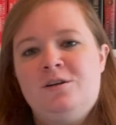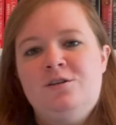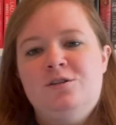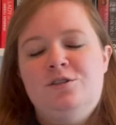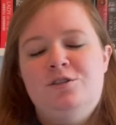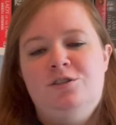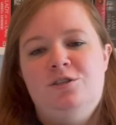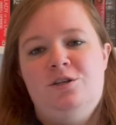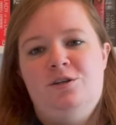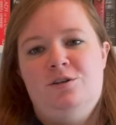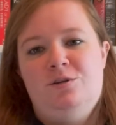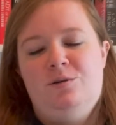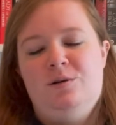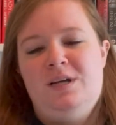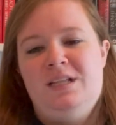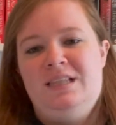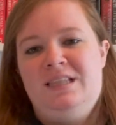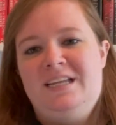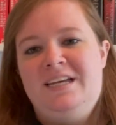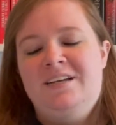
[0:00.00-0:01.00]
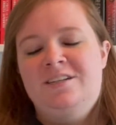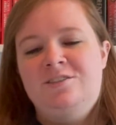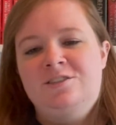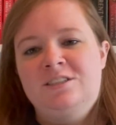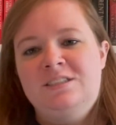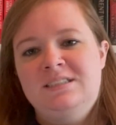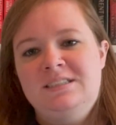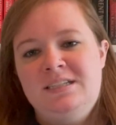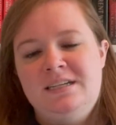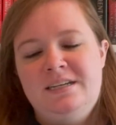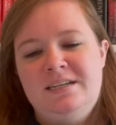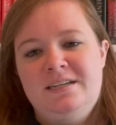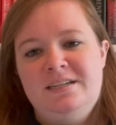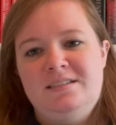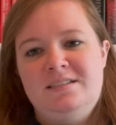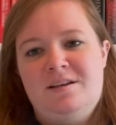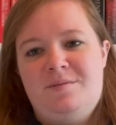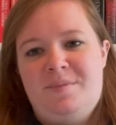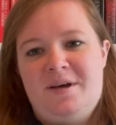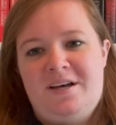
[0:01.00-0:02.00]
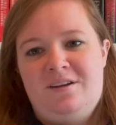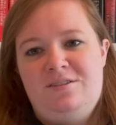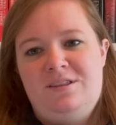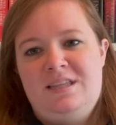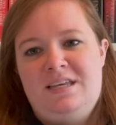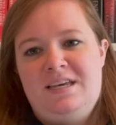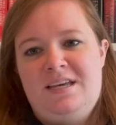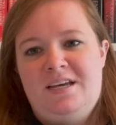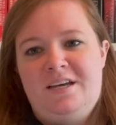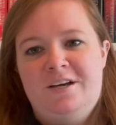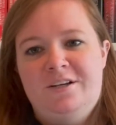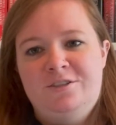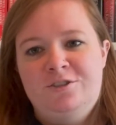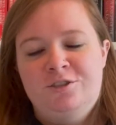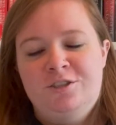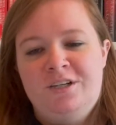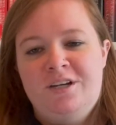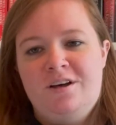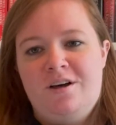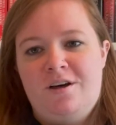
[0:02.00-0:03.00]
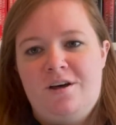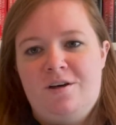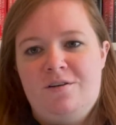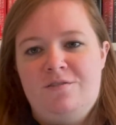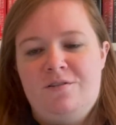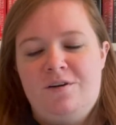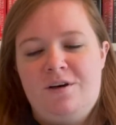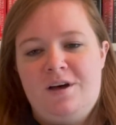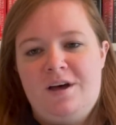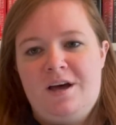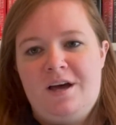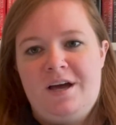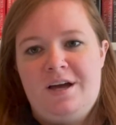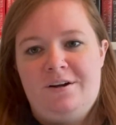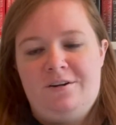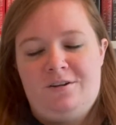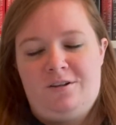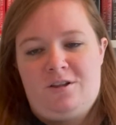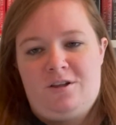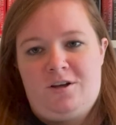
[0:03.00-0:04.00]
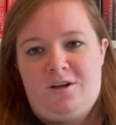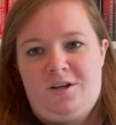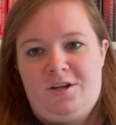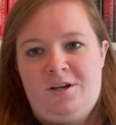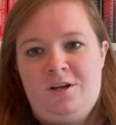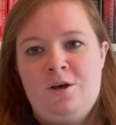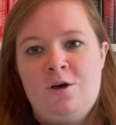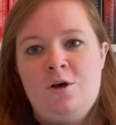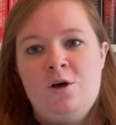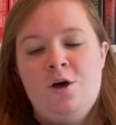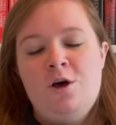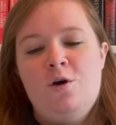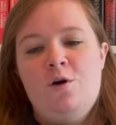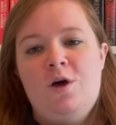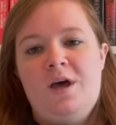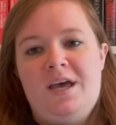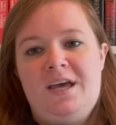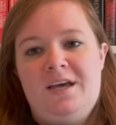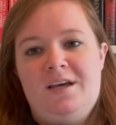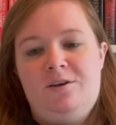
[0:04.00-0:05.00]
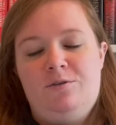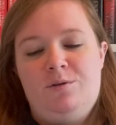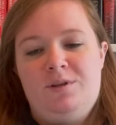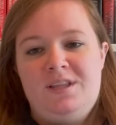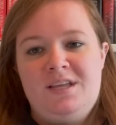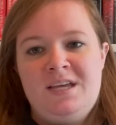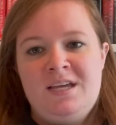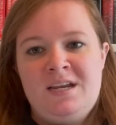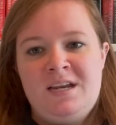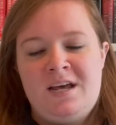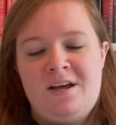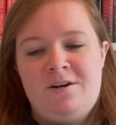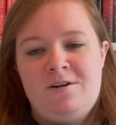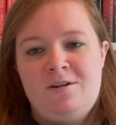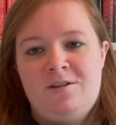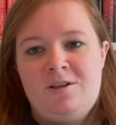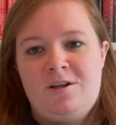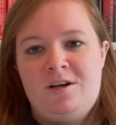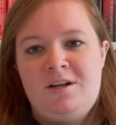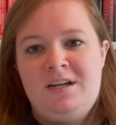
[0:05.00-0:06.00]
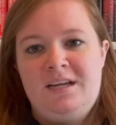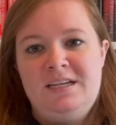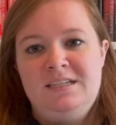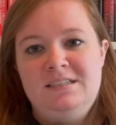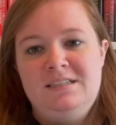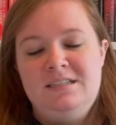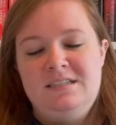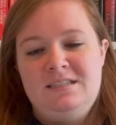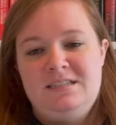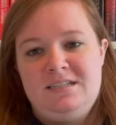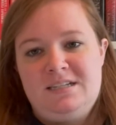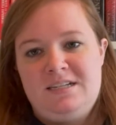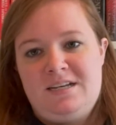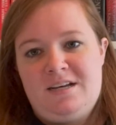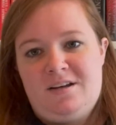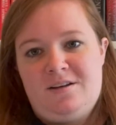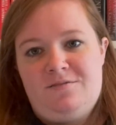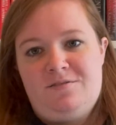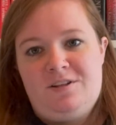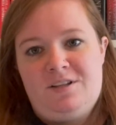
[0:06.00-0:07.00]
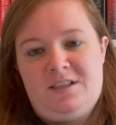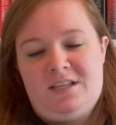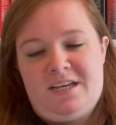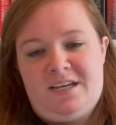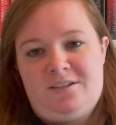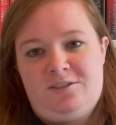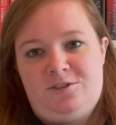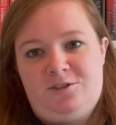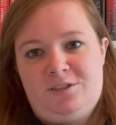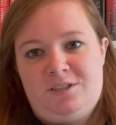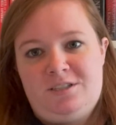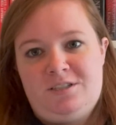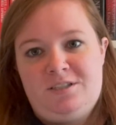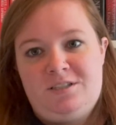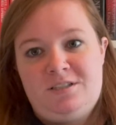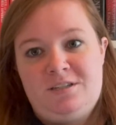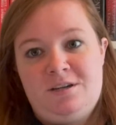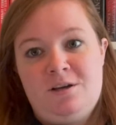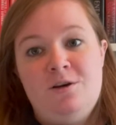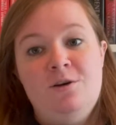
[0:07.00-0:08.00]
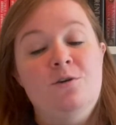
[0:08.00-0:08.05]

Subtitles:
So Elantris is about the country of Arelon, and within Arelon is the city of Elantris.